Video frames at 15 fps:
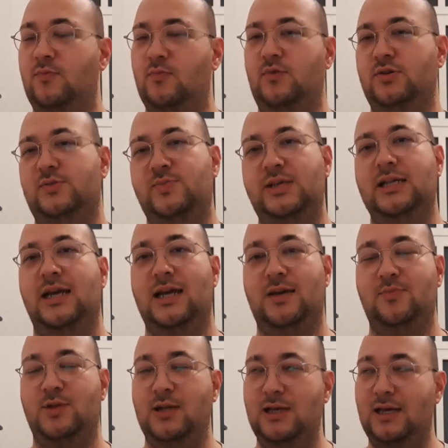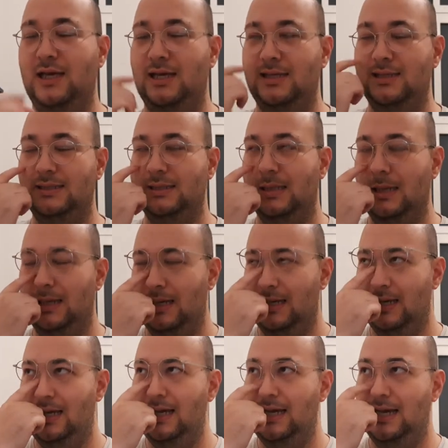what has been happening is
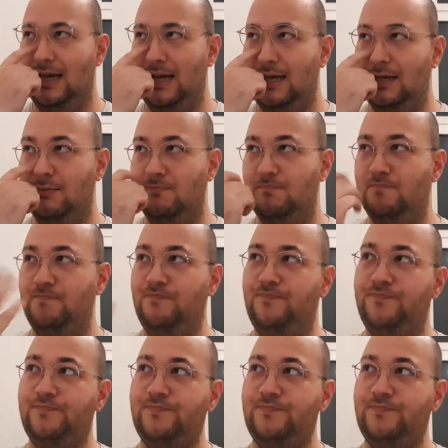um,